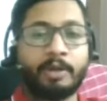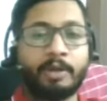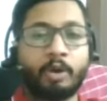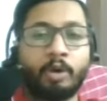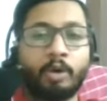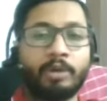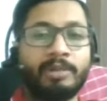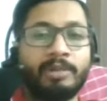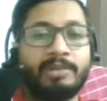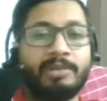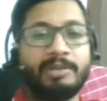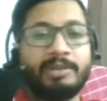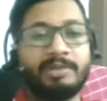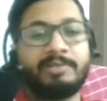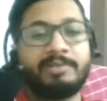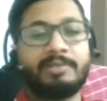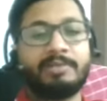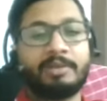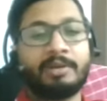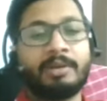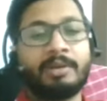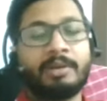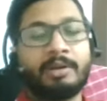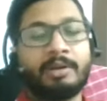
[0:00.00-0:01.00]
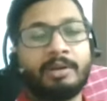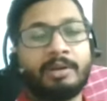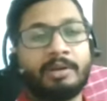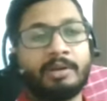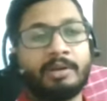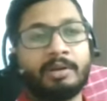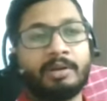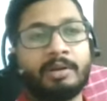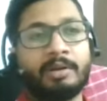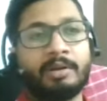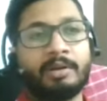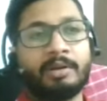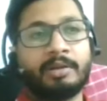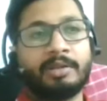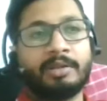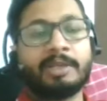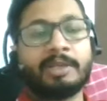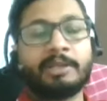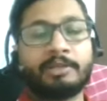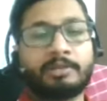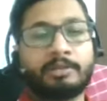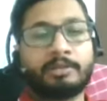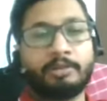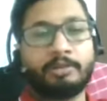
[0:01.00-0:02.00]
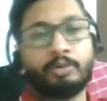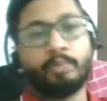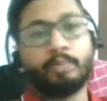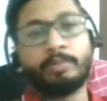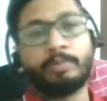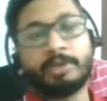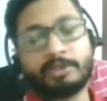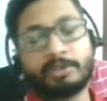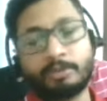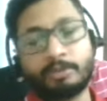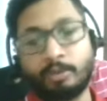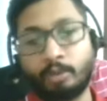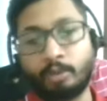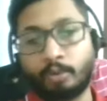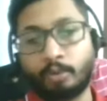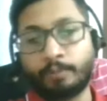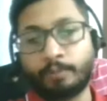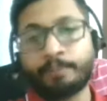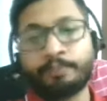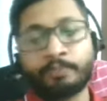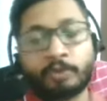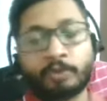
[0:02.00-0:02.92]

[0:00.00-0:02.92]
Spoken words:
all these things you must know.